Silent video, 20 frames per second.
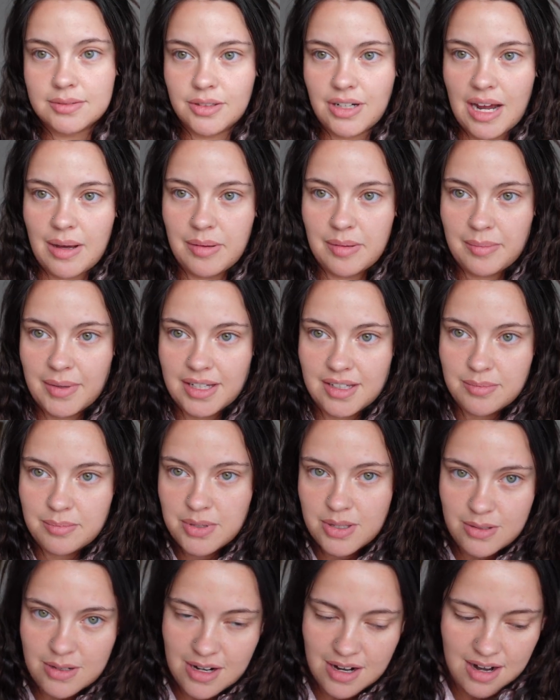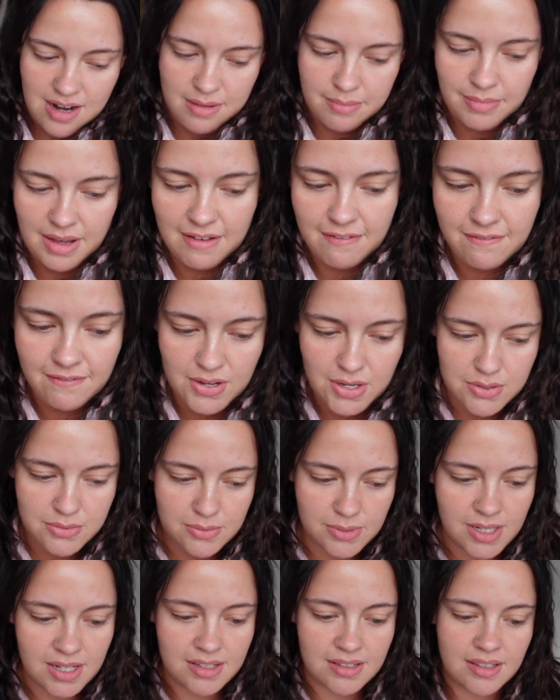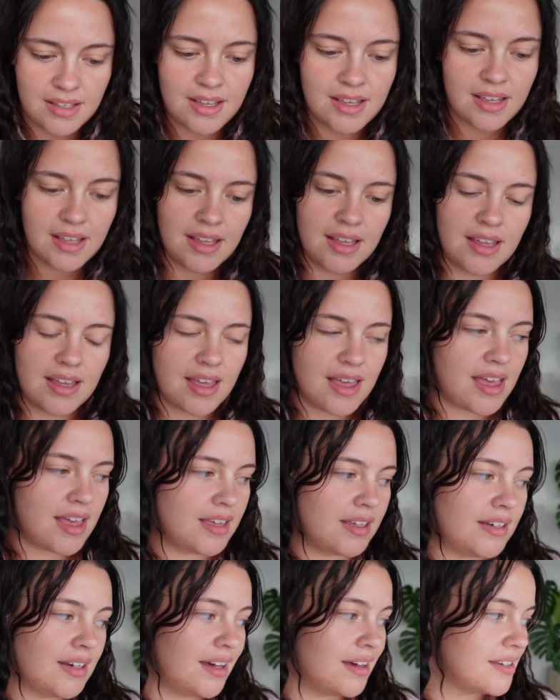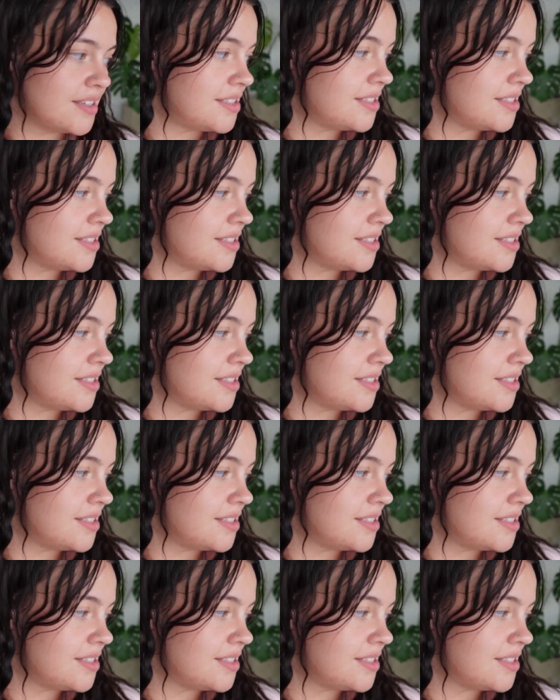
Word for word: Grabbing my computer and my phone and I'll